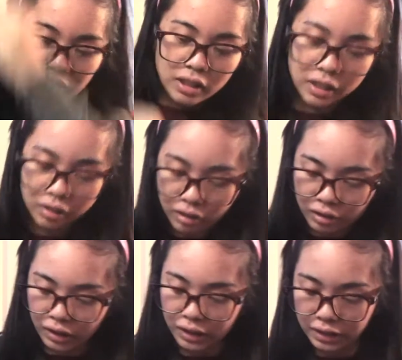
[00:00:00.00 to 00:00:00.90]
Yeah, I
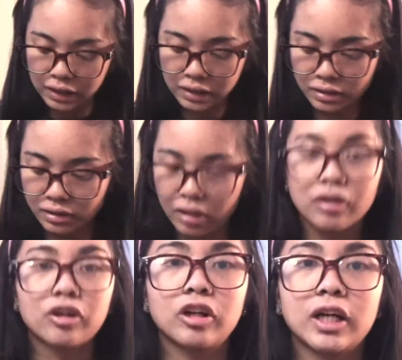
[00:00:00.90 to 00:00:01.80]
got leggings that are
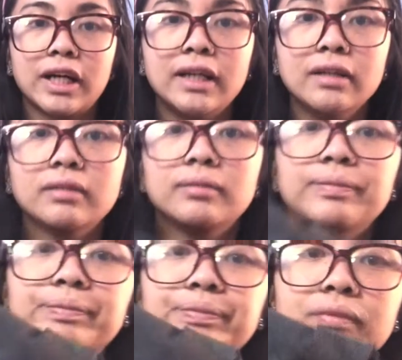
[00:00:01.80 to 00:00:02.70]
gray.
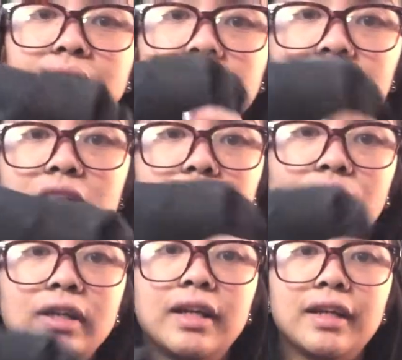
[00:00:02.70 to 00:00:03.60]

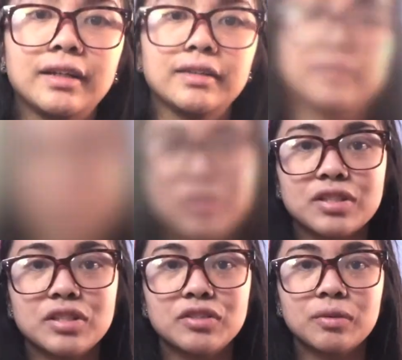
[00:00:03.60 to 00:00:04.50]
Gray leggings. Two more
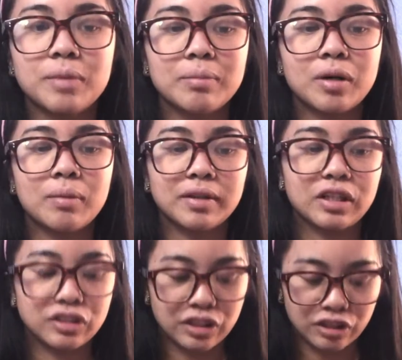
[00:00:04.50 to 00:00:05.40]
dresses from my mom. I
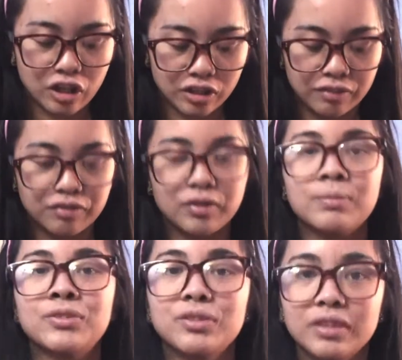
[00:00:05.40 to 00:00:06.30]
think she got it
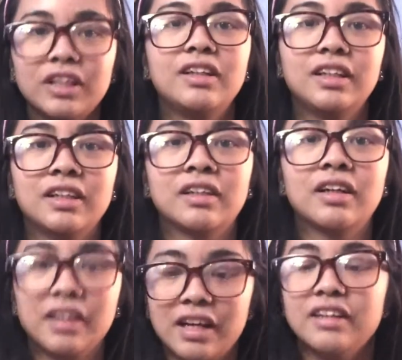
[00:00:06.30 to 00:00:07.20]
from Zulily
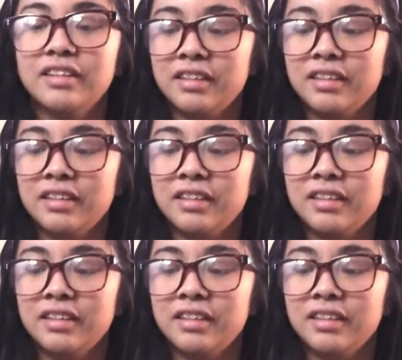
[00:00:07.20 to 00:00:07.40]
again.